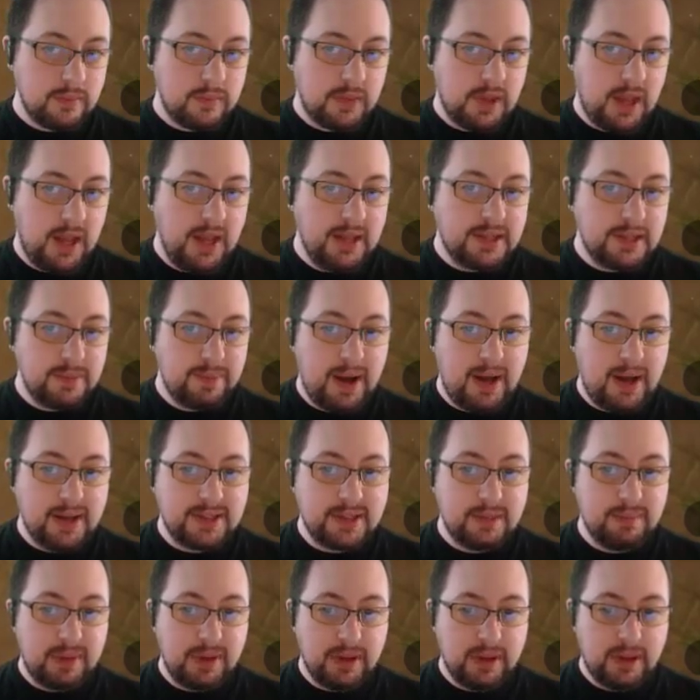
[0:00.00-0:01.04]
It's a
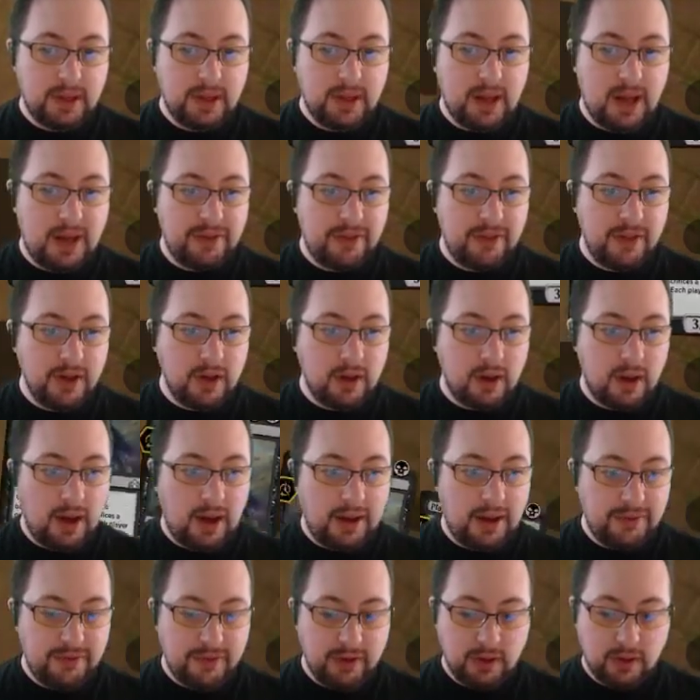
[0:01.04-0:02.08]
possibility. I think
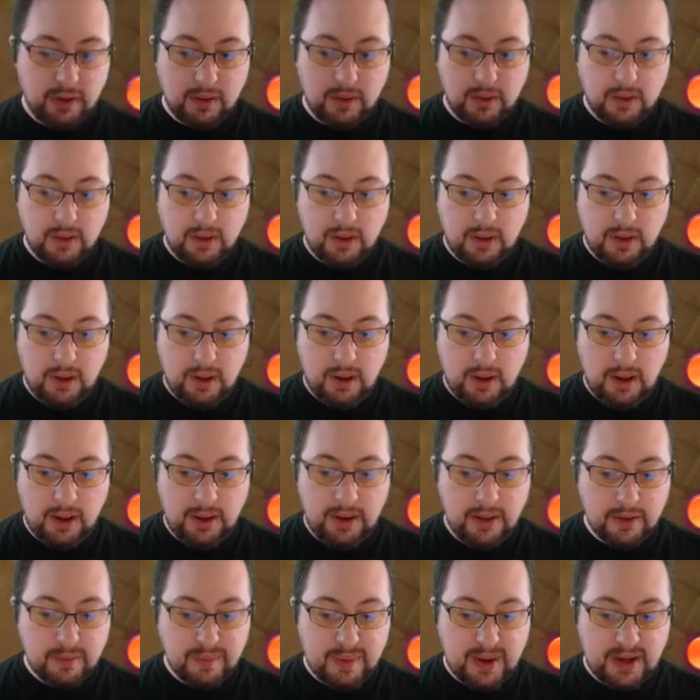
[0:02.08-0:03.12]

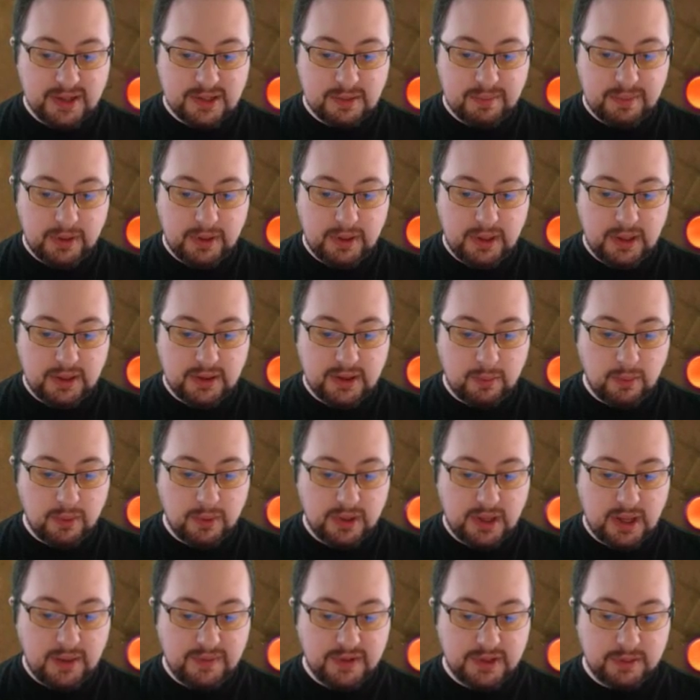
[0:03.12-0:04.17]
another possibility that would
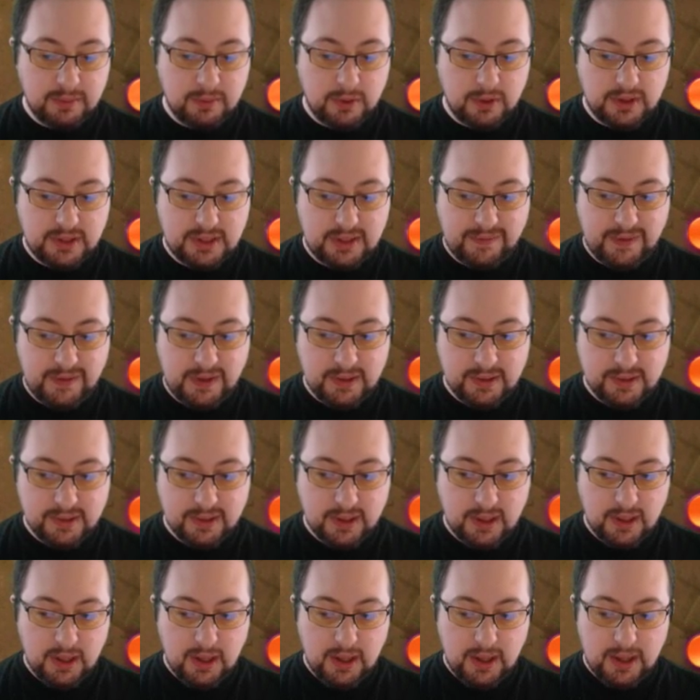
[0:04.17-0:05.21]
give us some good defense
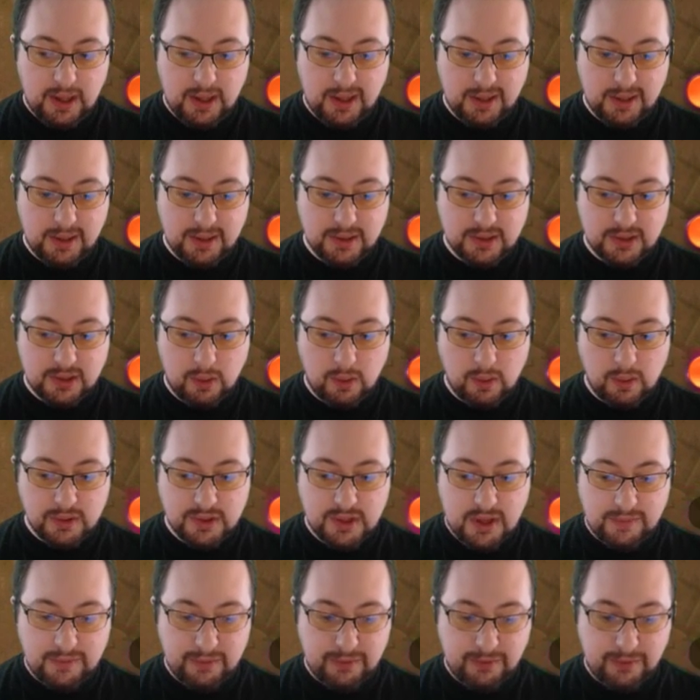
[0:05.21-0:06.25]
is
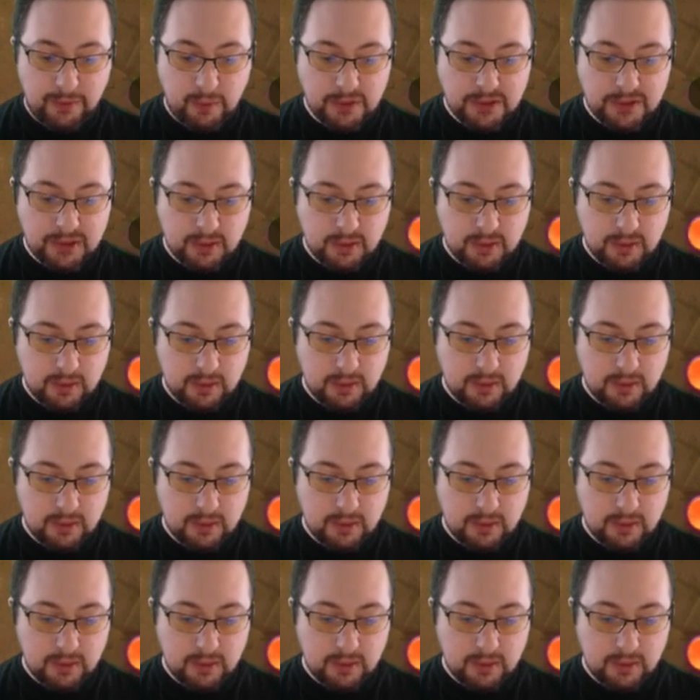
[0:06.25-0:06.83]
Orzhov Enforcer.